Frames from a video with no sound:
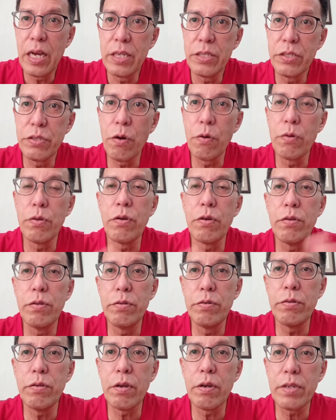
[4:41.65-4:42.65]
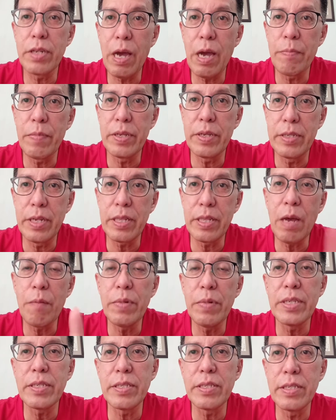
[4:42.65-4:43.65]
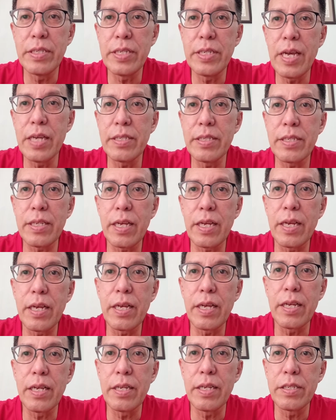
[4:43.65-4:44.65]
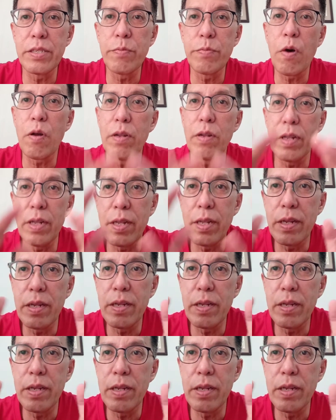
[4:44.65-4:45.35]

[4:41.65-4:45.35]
So you do your thumbnail. The thumbnails is just a small